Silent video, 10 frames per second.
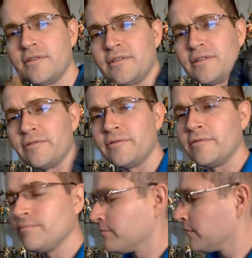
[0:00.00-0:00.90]
So,
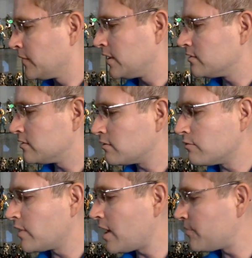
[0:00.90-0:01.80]
don't
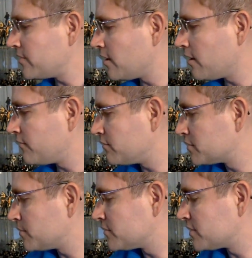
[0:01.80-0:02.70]
know what happened there, if he
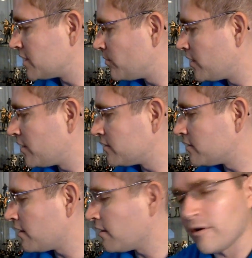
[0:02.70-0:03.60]
was supposed to get blonde
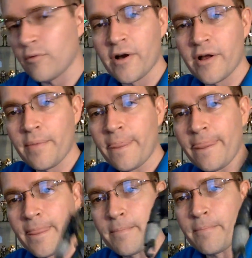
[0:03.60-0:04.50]
hair or what,
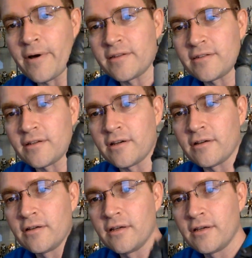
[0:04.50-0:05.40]
but
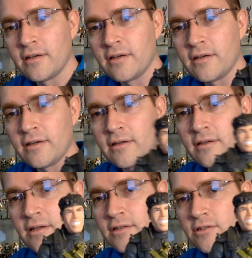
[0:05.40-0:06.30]

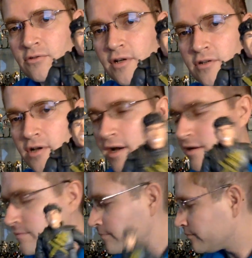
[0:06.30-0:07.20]
that's trick shot.